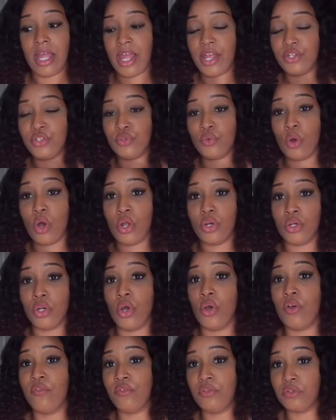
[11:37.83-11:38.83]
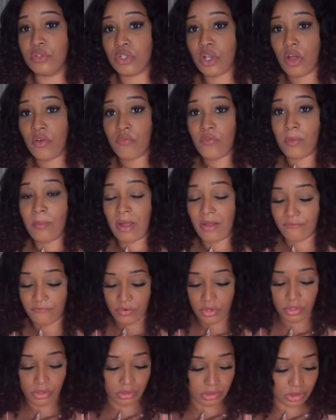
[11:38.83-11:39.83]
as you all know if you saw from my
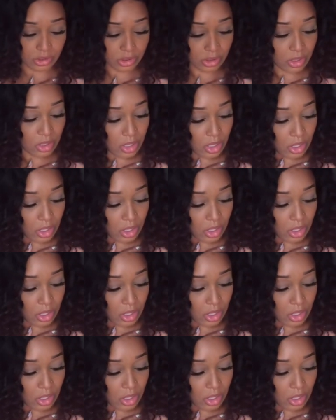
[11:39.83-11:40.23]
first